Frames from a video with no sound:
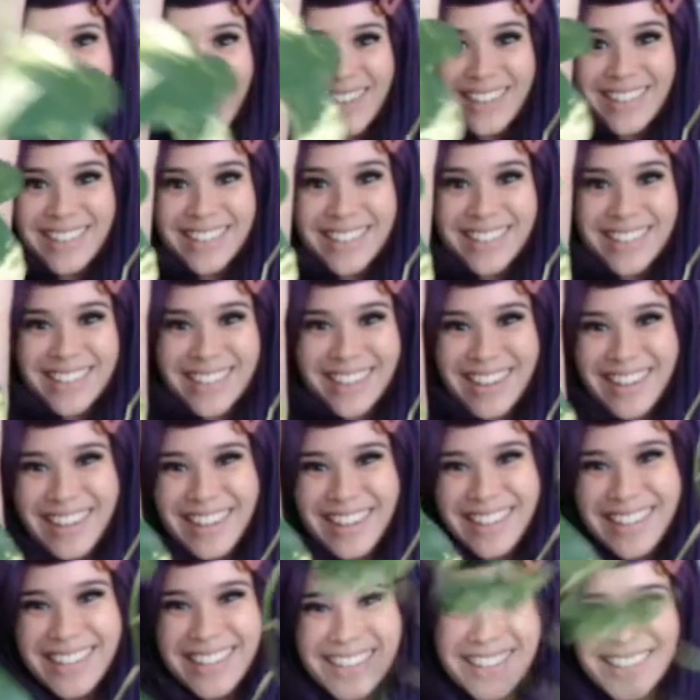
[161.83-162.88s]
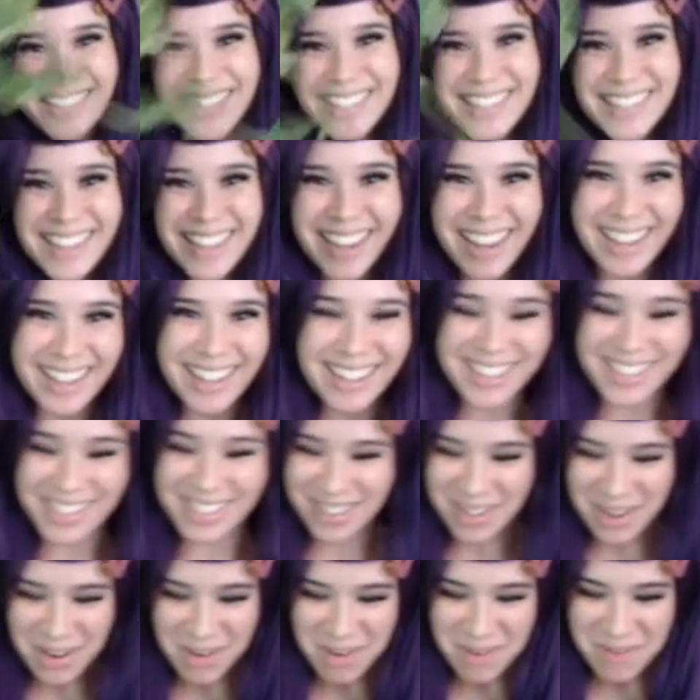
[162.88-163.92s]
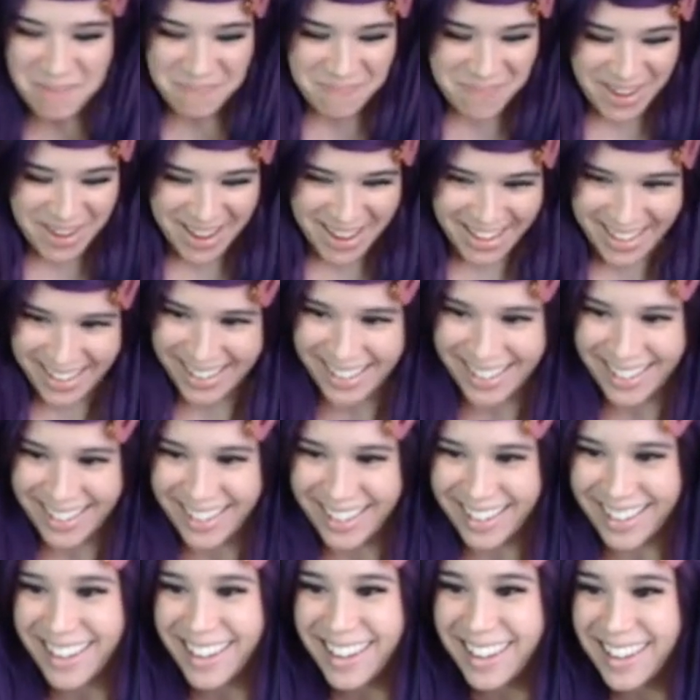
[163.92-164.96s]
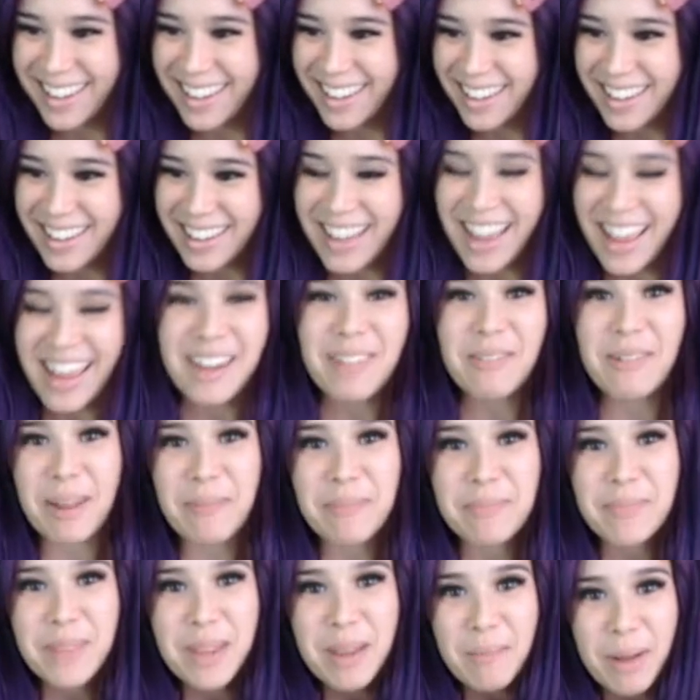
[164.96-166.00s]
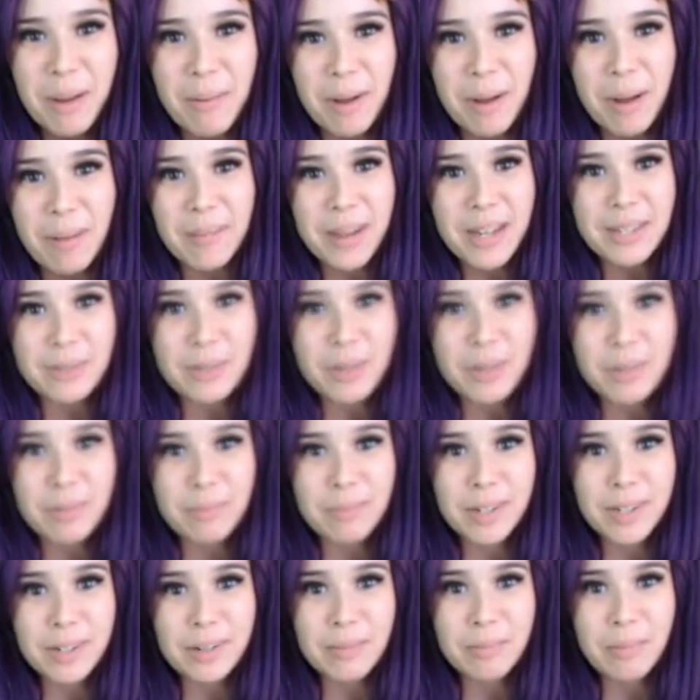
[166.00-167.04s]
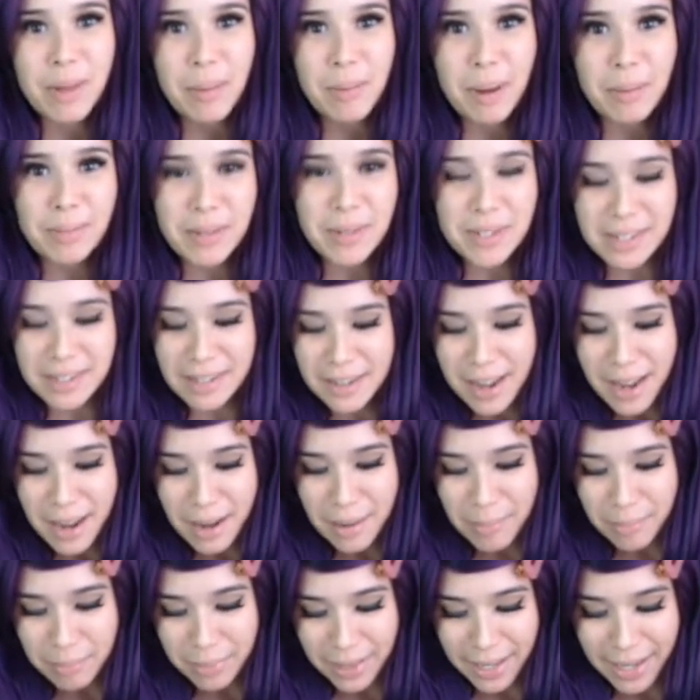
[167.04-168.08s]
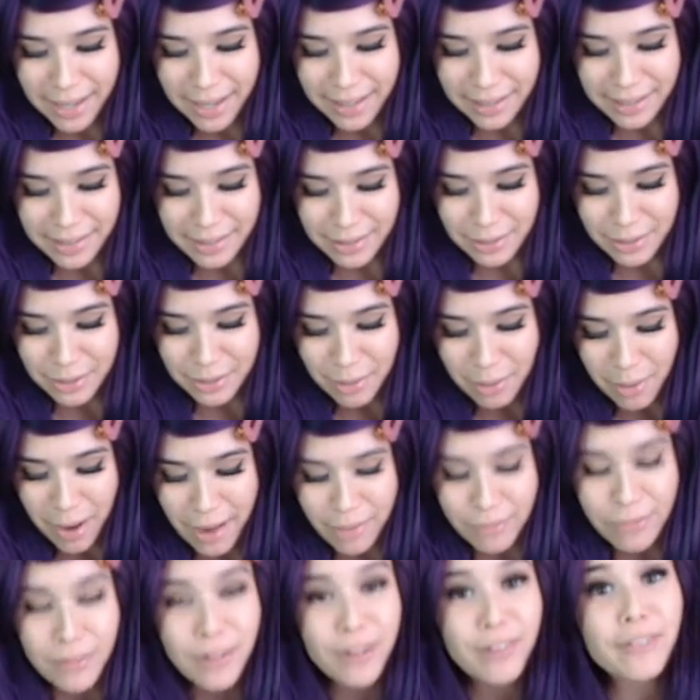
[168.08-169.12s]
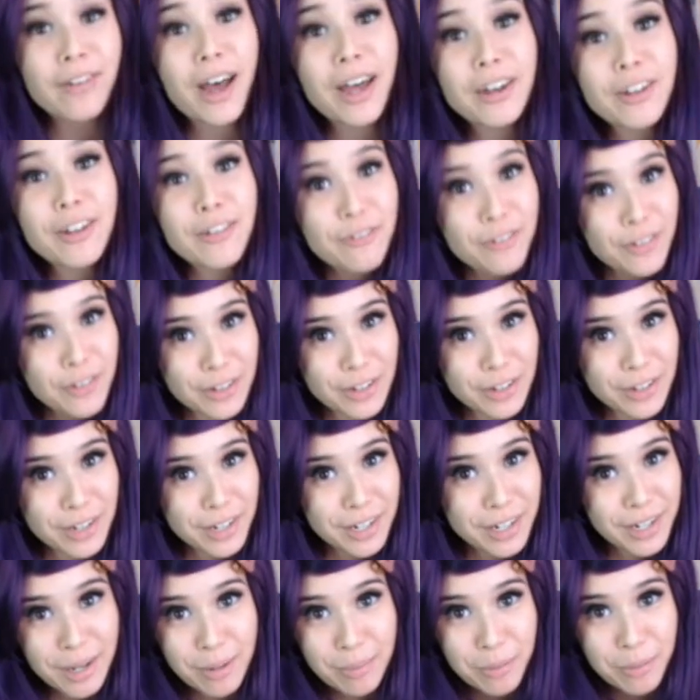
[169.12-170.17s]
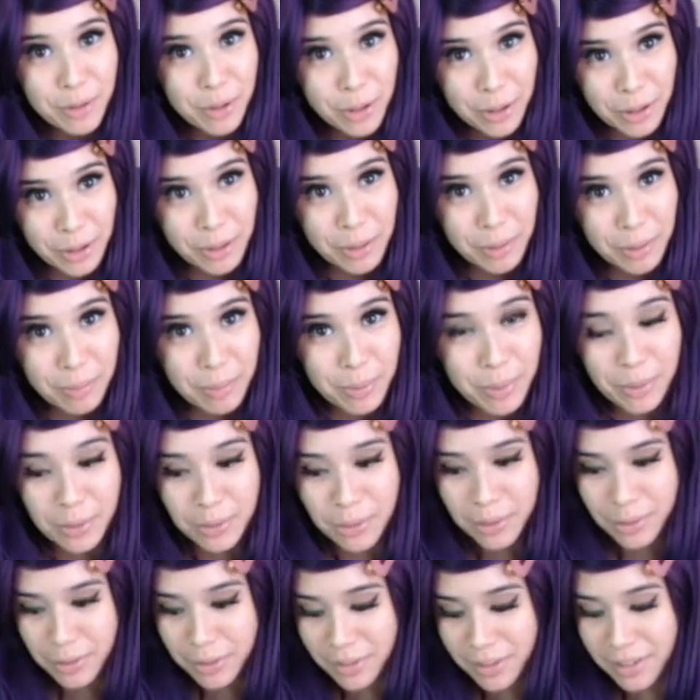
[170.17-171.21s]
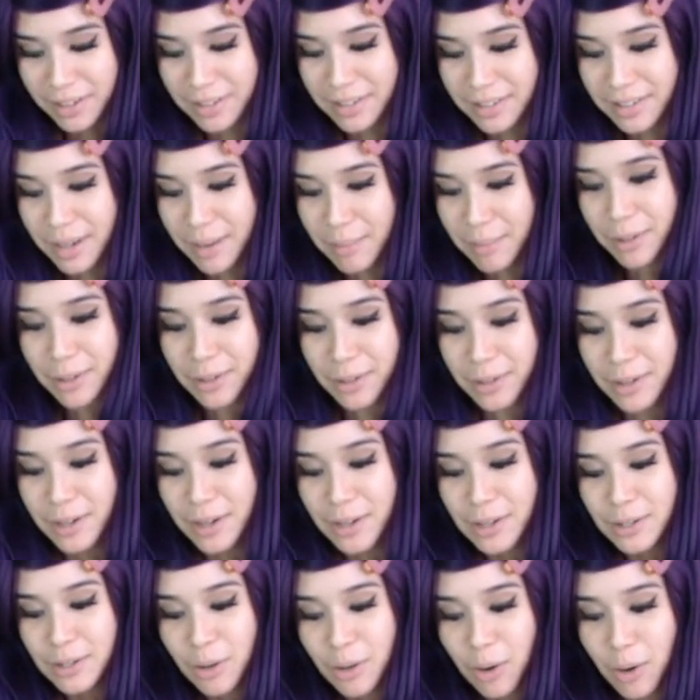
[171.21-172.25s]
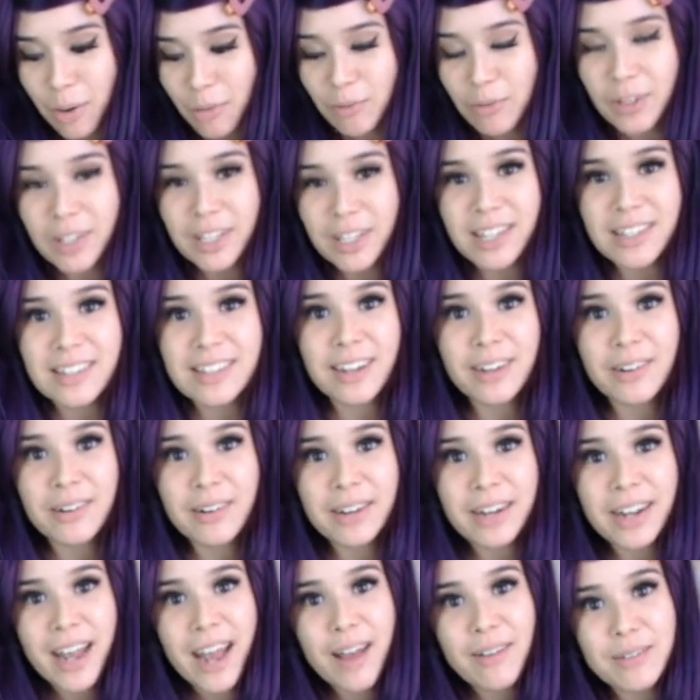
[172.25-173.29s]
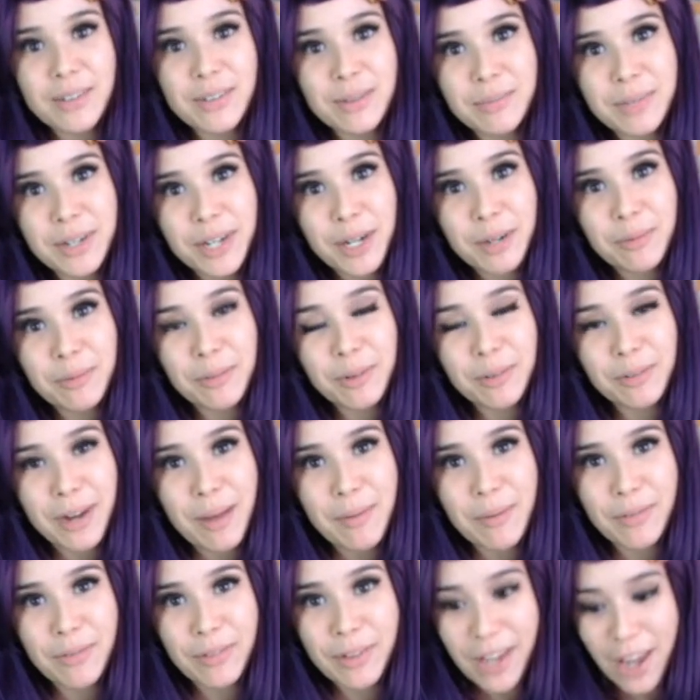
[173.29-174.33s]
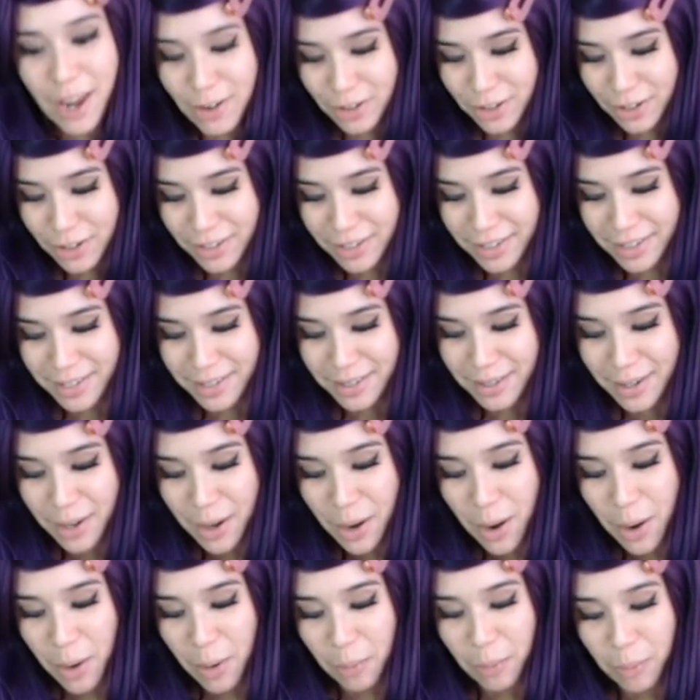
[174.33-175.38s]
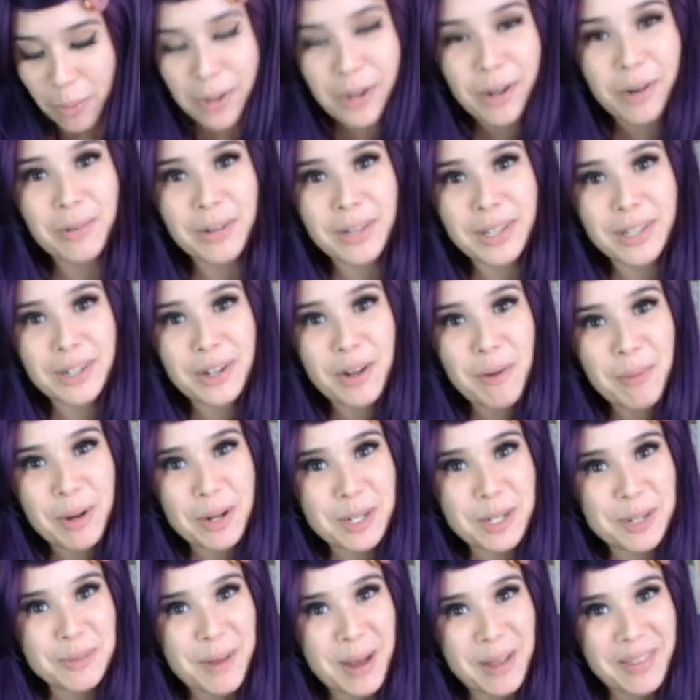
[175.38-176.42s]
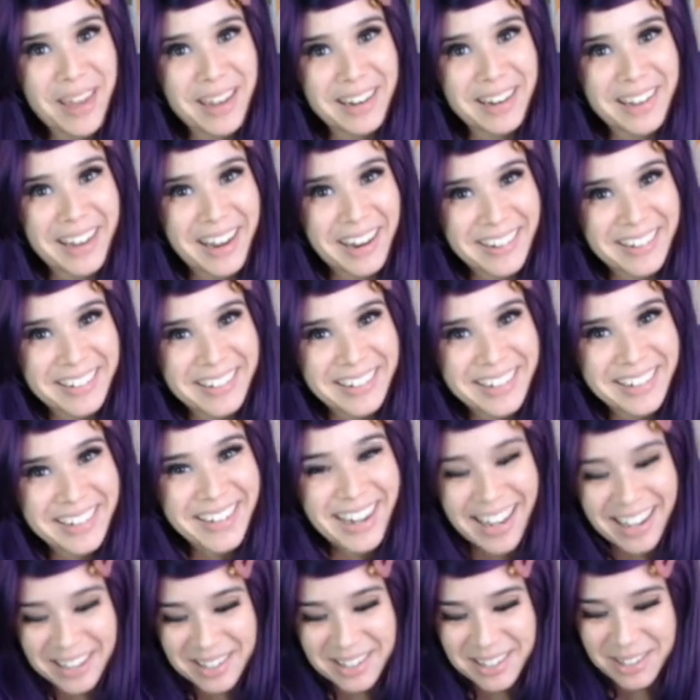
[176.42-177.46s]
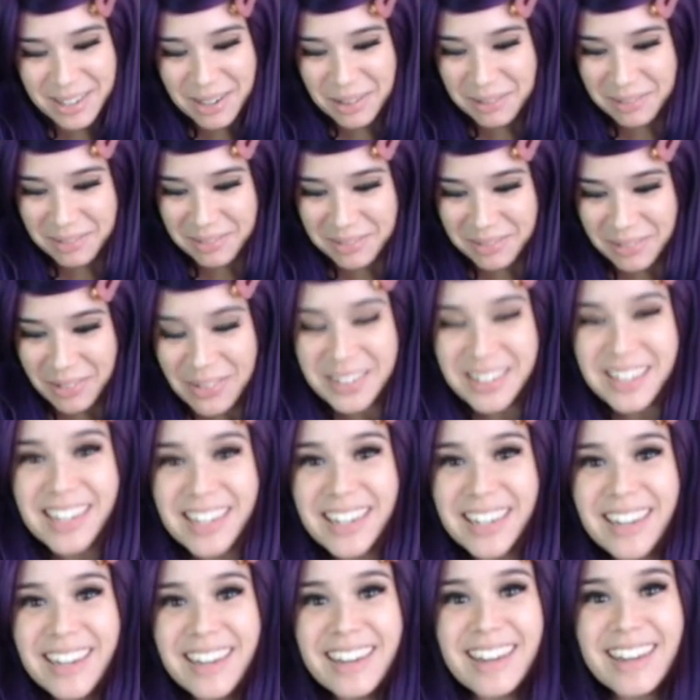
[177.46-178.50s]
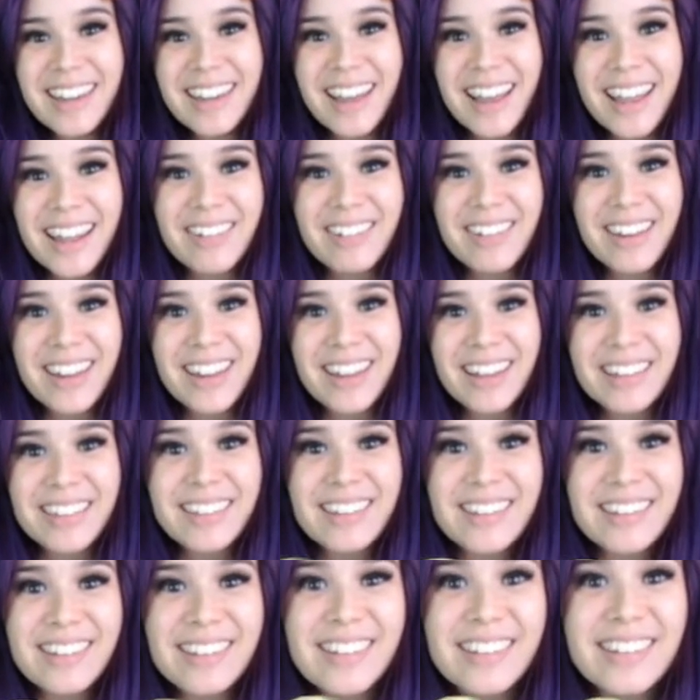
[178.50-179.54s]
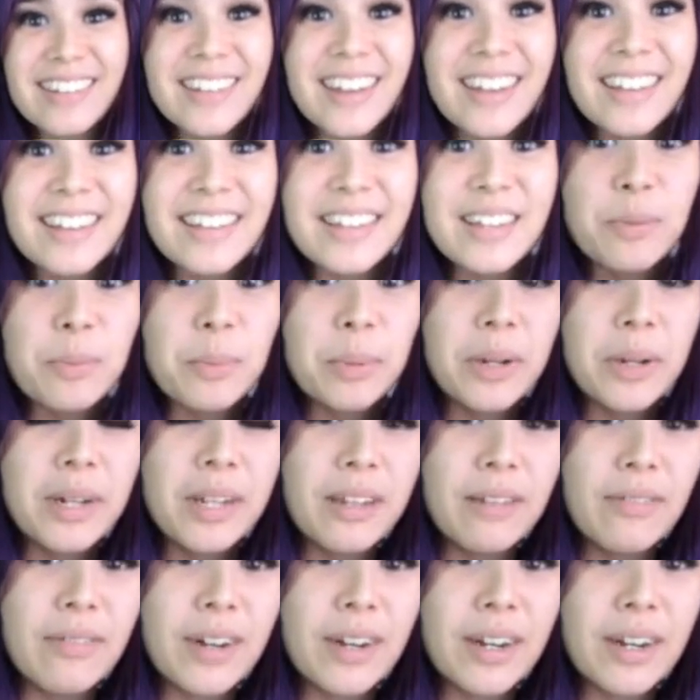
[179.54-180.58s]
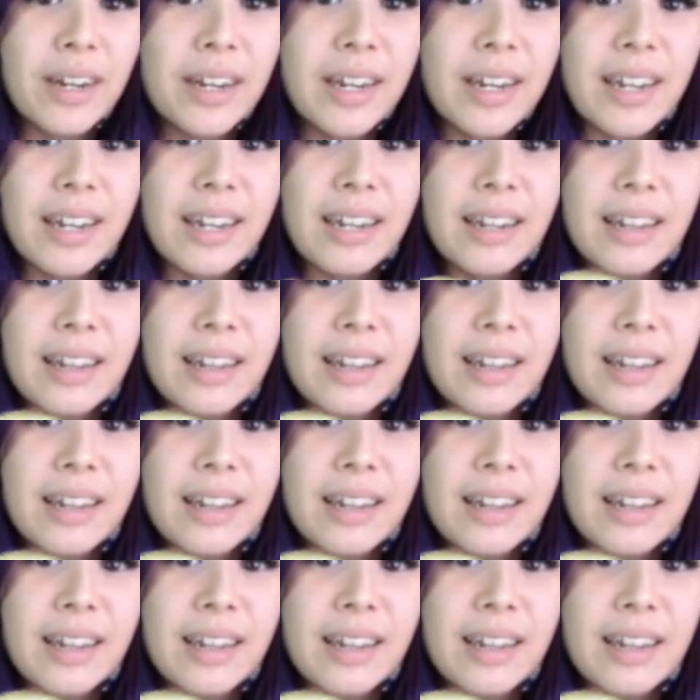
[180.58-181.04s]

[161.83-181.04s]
She got so big. Anyway, my mom has one, but my mom doesn't name plants, so I've unofficially named her Pothos December, so hopefully that's not going to have some terrible ramifications, because we don't really know much about that character yet, so we'll see. Anyway, see, she's got these pretty variegated